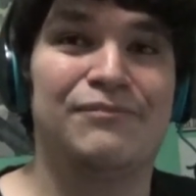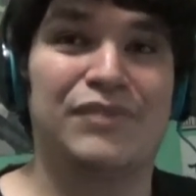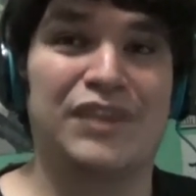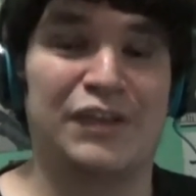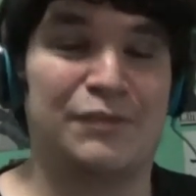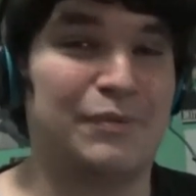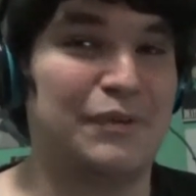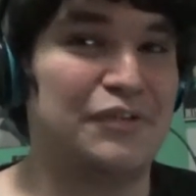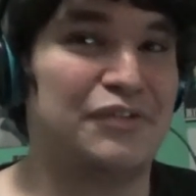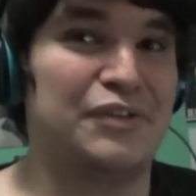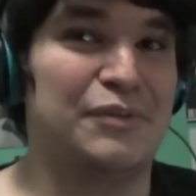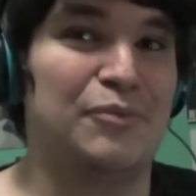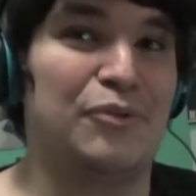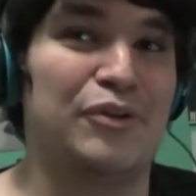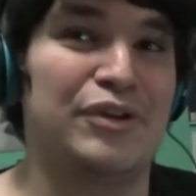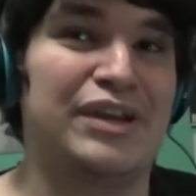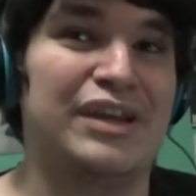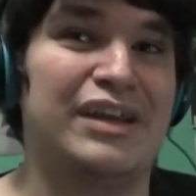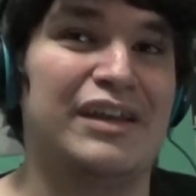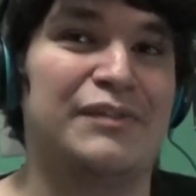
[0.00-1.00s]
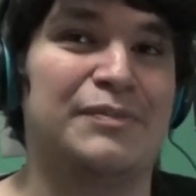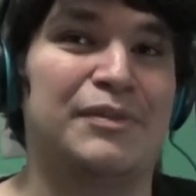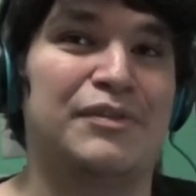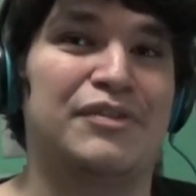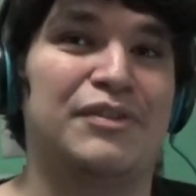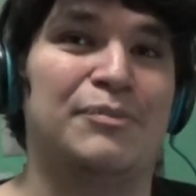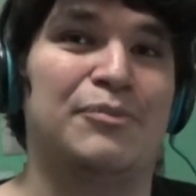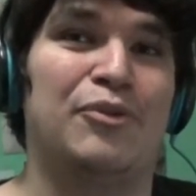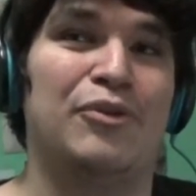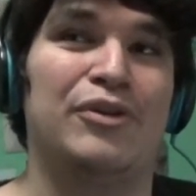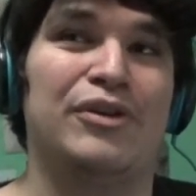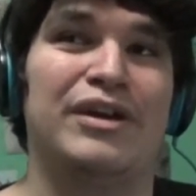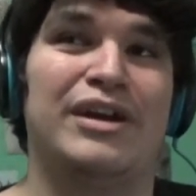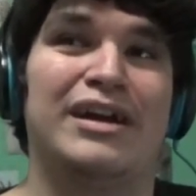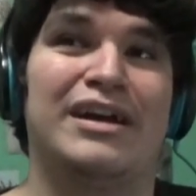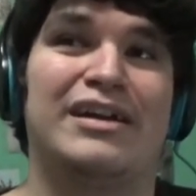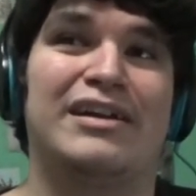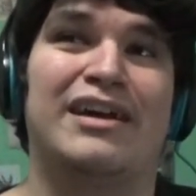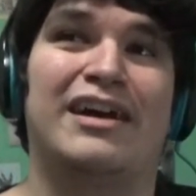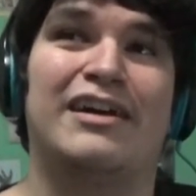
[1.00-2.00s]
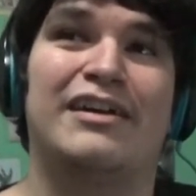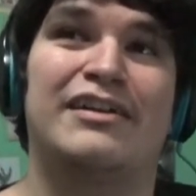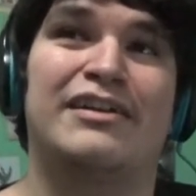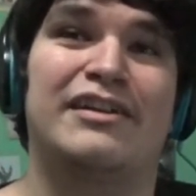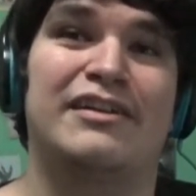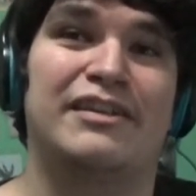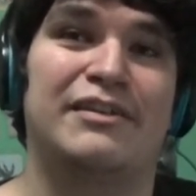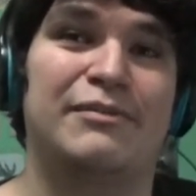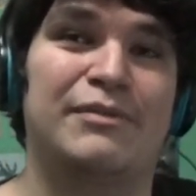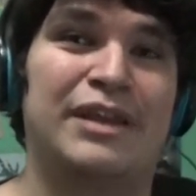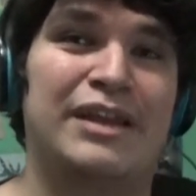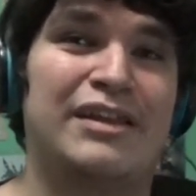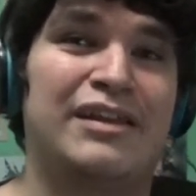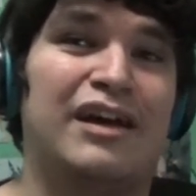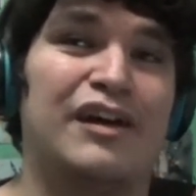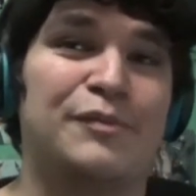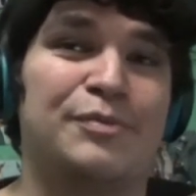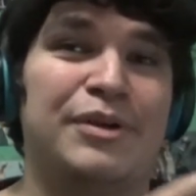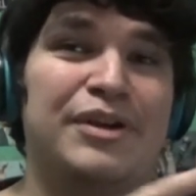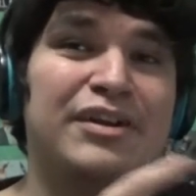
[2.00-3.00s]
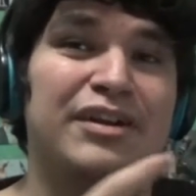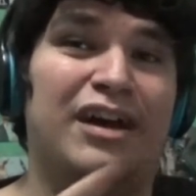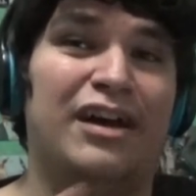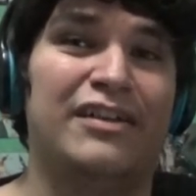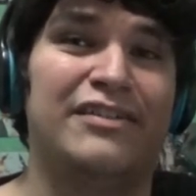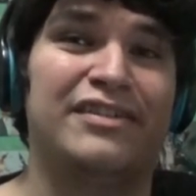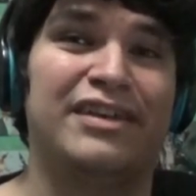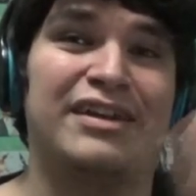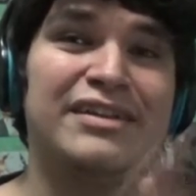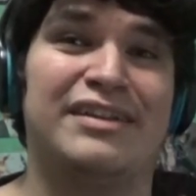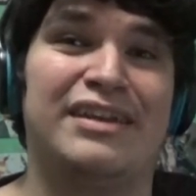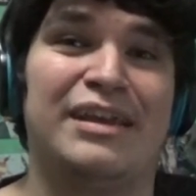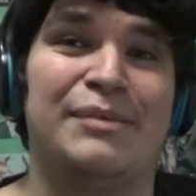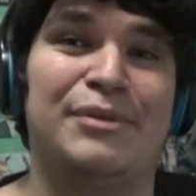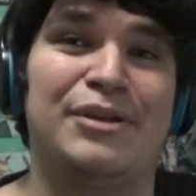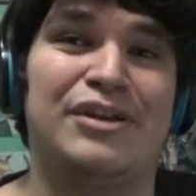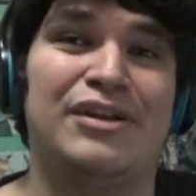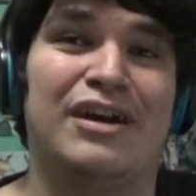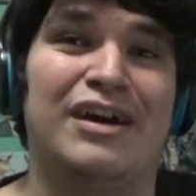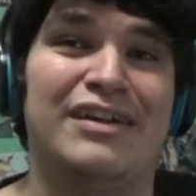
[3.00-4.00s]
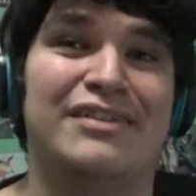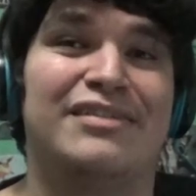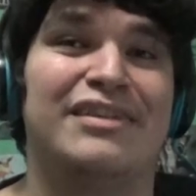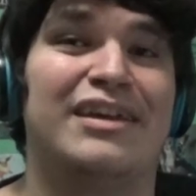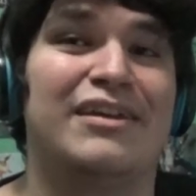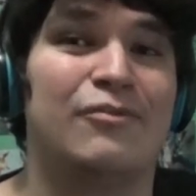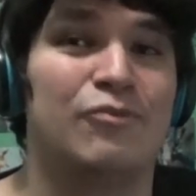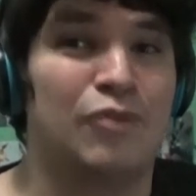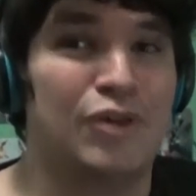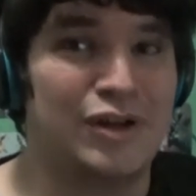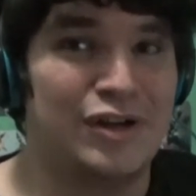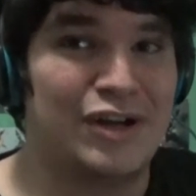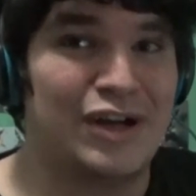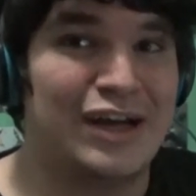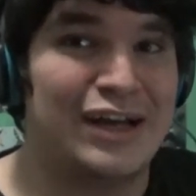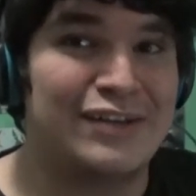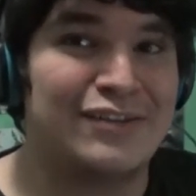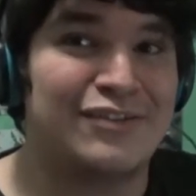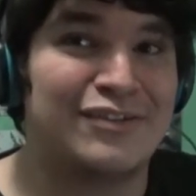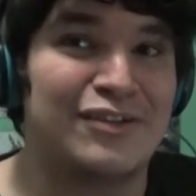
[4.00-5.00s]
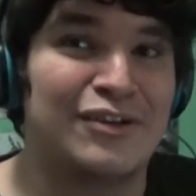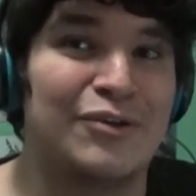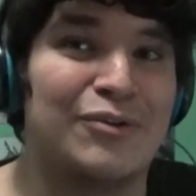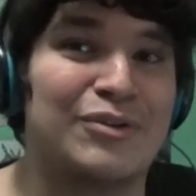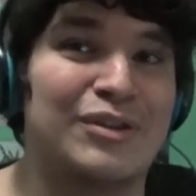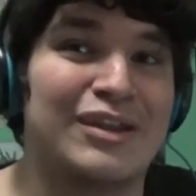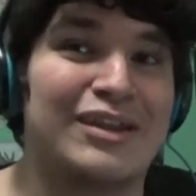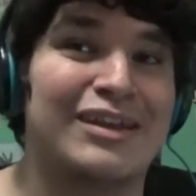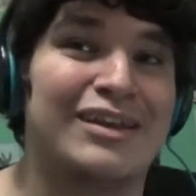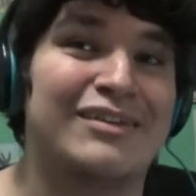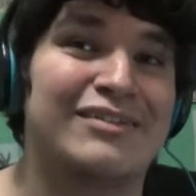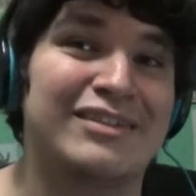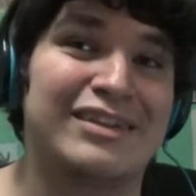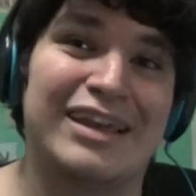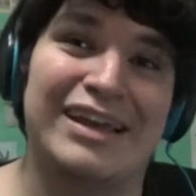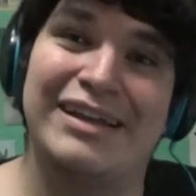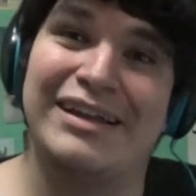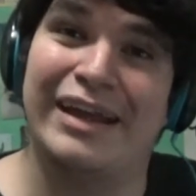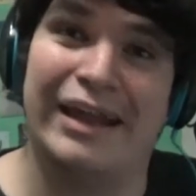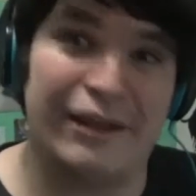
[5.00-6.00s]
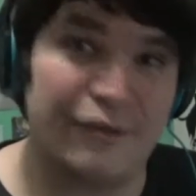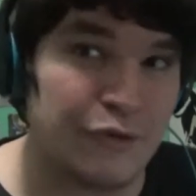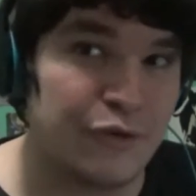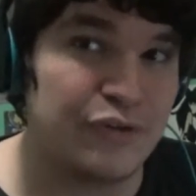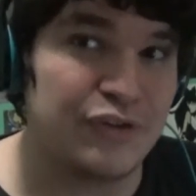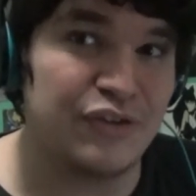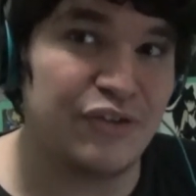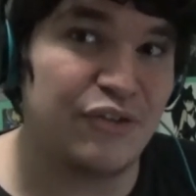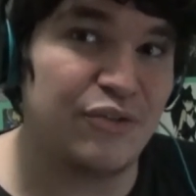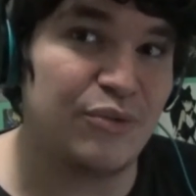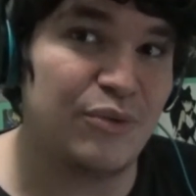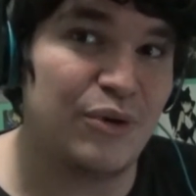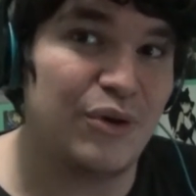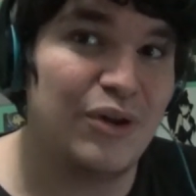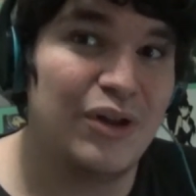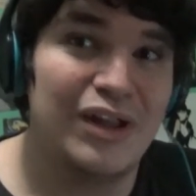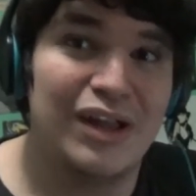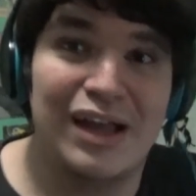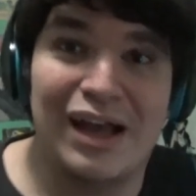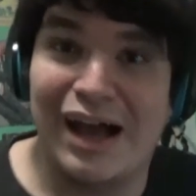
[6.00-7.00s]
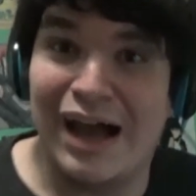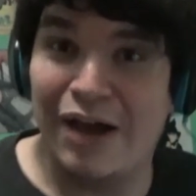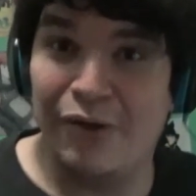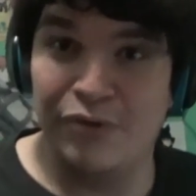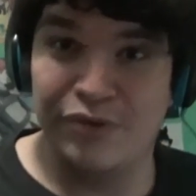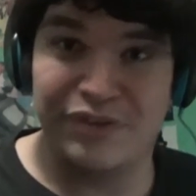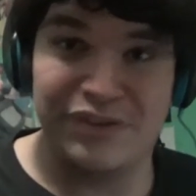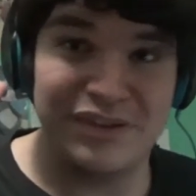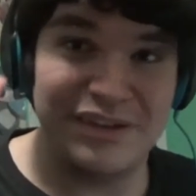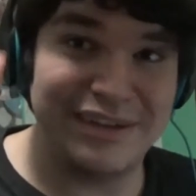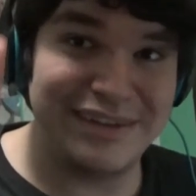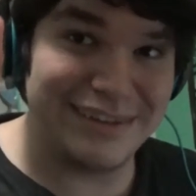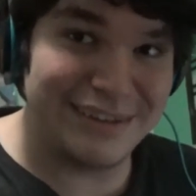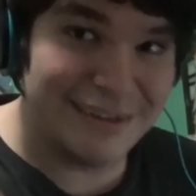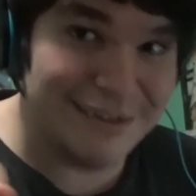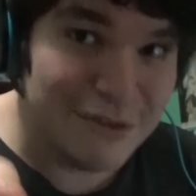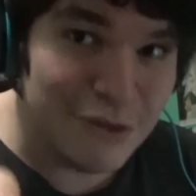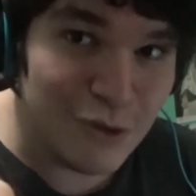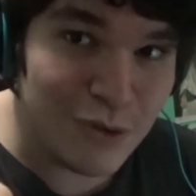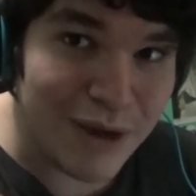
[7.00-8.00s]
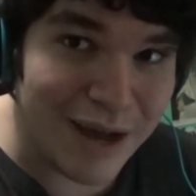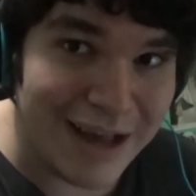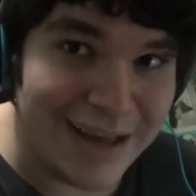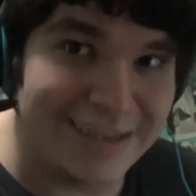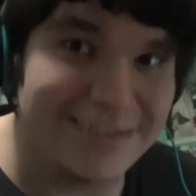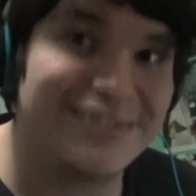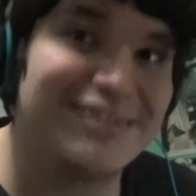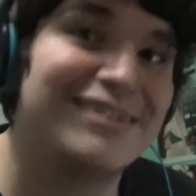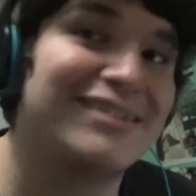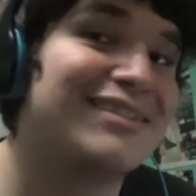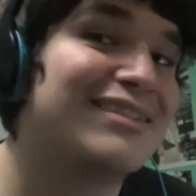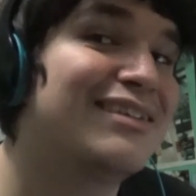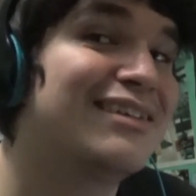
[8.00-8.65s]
Especially more, especially more uh, co co like cosplay content, gaming content, and whatnot. So thank you guys again, and of course, as usual, I will see you guys